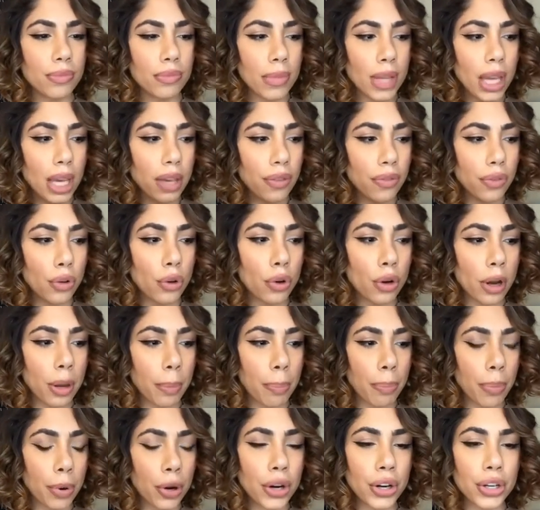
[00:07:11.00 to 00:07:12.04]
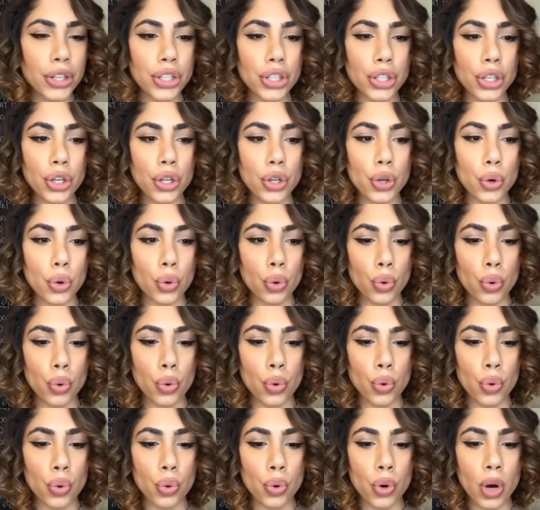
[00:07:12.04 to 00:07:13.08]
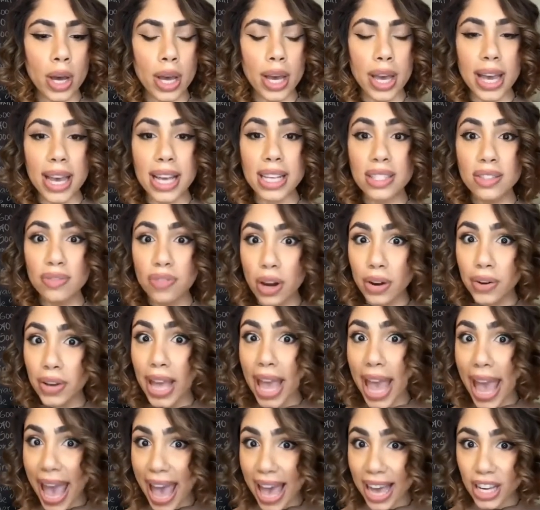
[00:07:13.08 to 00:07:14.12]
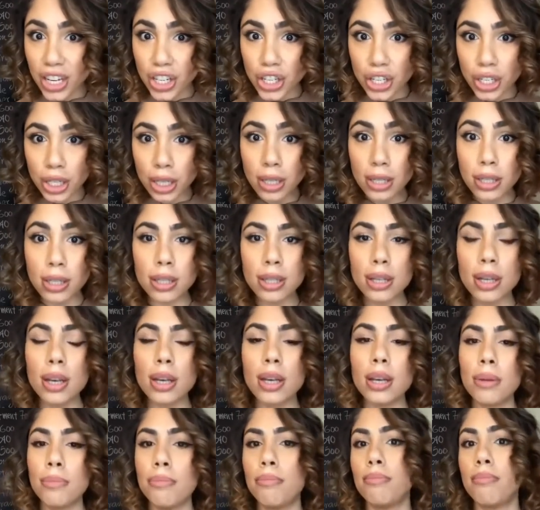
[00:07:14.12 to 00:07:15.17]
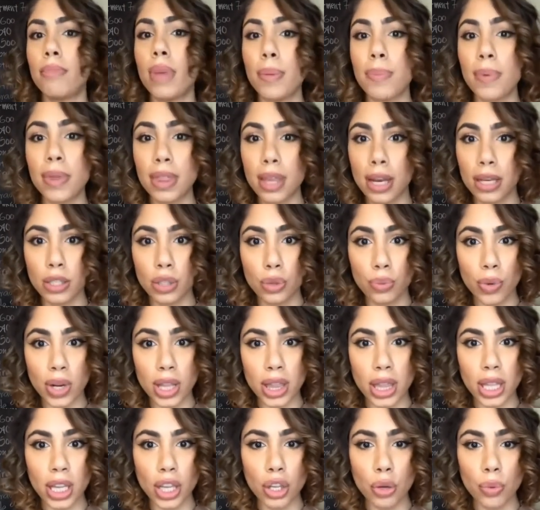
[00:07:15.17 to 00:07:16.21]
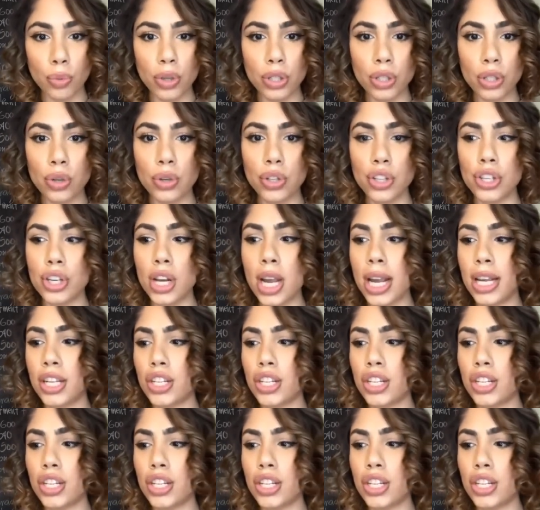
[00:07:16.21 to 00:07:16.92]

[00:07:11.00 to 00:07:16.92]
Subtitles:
if you're a person who is very anxious, maybe that's one thing you want to change.